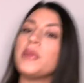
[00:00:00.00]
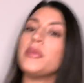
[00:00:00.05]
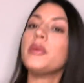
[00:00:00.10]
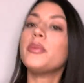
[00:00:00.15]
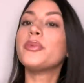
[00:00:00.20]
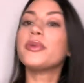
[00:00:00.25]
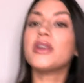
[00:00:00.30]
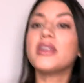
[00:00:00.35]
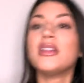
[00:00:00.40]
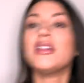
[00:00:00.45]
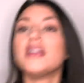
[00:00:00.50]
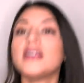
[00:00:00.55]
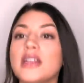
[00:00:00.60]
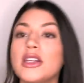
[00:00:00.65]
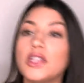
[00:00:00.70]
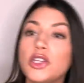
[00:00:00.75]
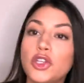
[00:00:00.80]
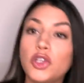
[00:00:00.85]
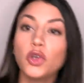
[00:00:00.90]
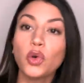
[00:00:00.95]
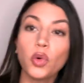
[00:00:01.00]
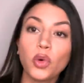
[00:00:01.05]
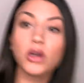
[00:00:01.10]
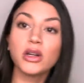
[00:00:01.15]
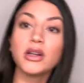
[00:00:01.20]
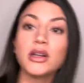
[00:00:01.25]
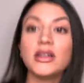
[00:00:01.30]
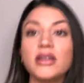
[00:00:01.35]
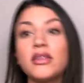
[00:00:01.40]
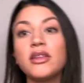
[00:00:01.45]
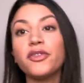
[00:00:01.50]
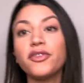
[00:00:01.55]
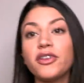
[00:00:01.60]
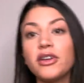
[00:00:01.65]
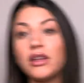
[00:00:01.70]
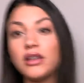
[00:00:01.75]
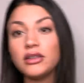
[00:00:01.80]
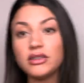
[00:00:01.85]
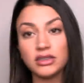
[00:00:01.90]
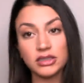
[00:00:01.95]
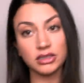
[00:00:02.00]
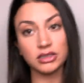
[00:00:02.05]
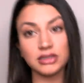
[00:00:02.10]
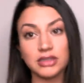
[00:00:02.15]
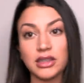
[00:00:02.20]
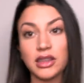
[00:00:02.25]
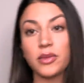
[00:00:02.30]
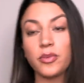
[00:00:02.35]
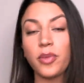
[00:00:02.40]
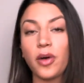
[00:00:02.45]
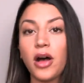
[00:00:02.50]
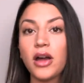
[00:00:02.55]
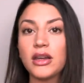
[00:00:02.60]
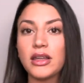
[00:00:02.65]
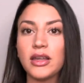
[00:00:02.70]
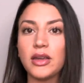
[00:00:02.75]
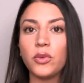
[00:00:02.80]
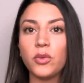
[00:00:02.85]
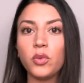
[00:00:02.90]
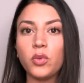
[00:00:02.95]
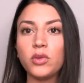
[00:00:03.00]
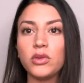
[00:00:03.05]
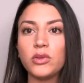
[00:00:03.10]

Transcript: Maybe breathing can cure different illnesses in the body.